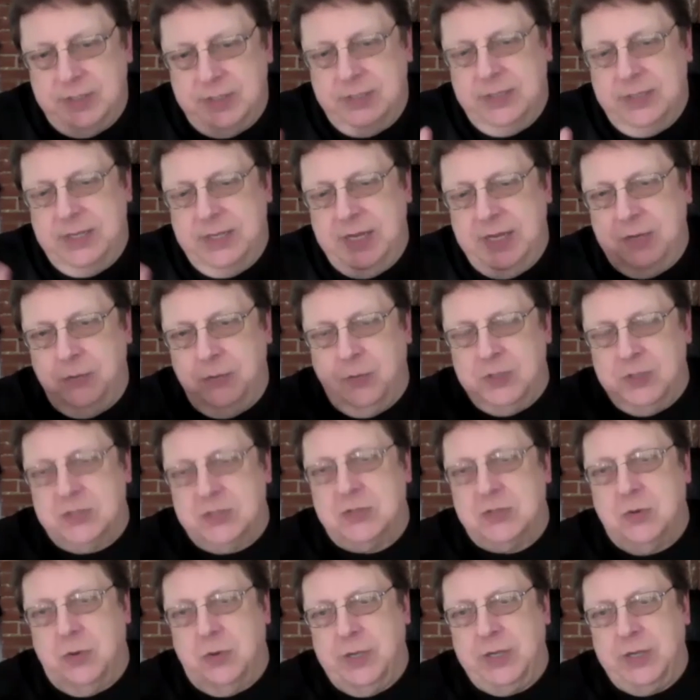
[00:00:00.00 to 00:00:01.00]
in what's
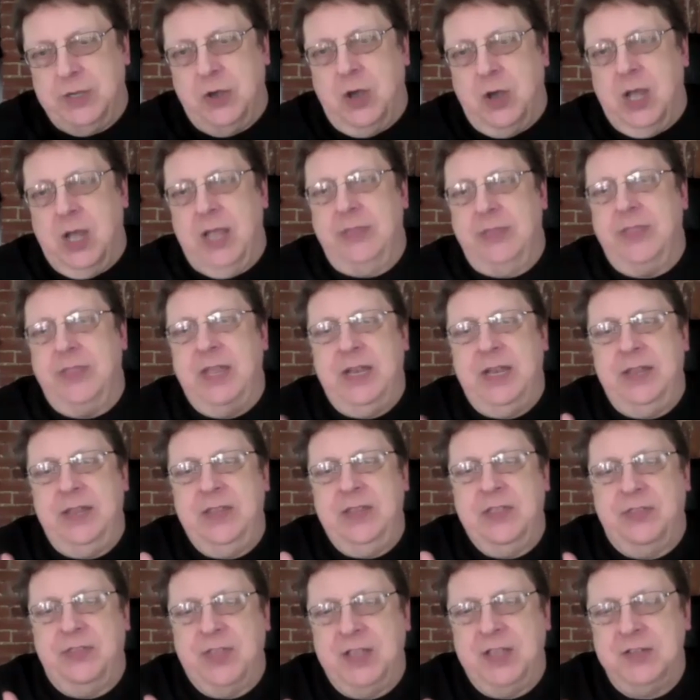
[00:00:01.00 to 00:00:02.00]
going on. That the
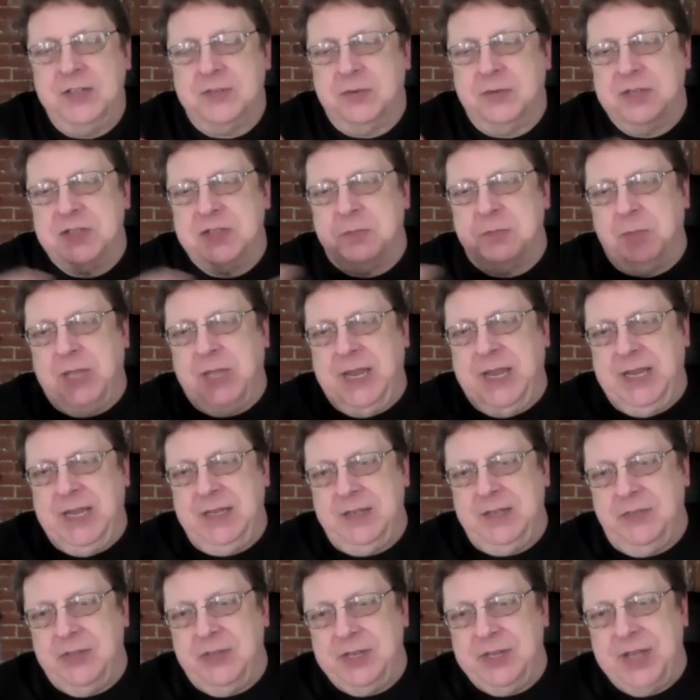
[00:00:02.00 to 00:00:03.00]
things are explained
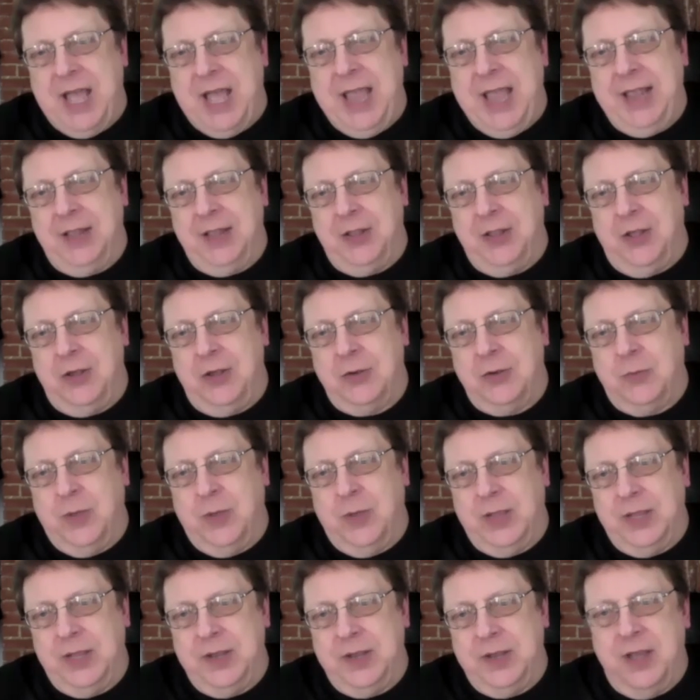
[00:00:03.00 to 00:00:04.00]
in the dialogue
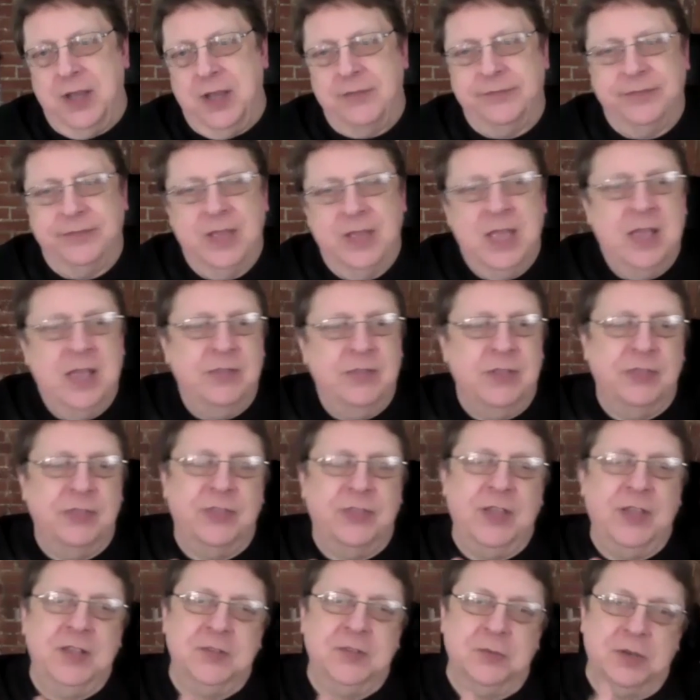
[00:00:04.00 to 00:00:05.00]
well enough, that
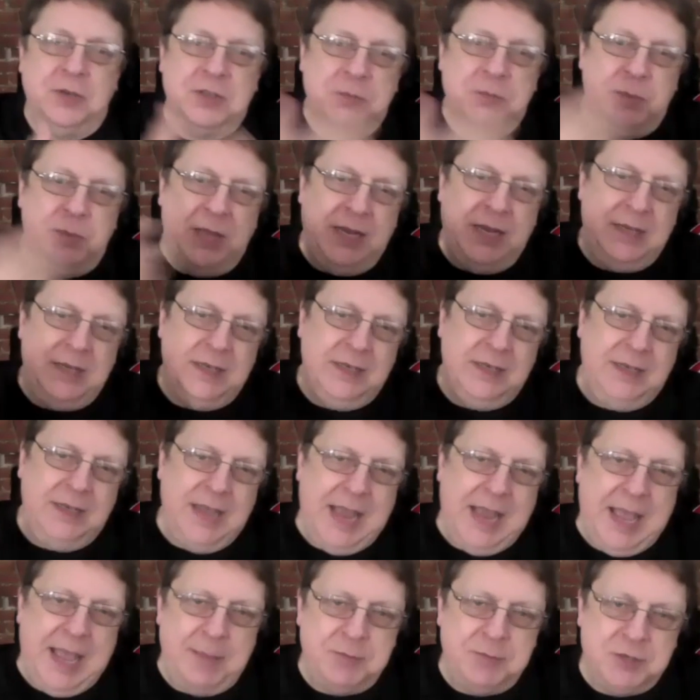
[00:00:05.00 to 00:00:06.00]
things are explained in
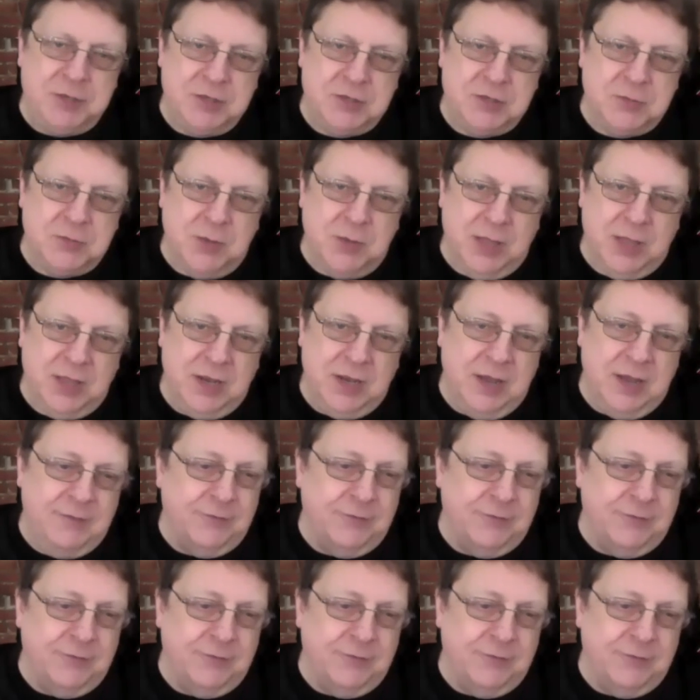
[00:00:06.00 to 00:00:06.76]
captions well enough, or